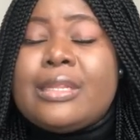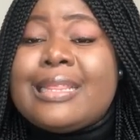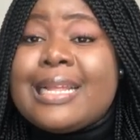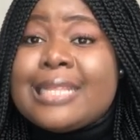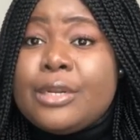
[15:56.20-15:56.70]

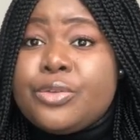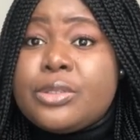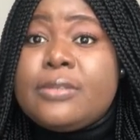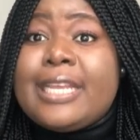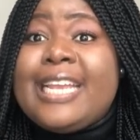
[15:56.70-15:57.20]
that are
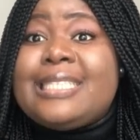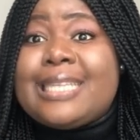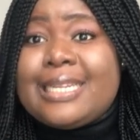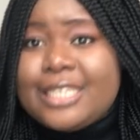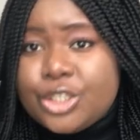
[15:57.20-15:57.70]
recruiting
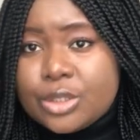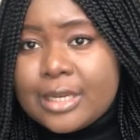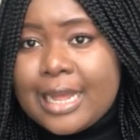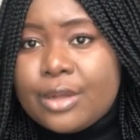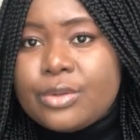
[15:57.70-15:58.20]

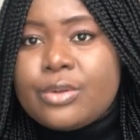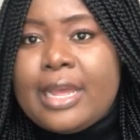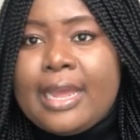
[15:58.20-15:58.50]
international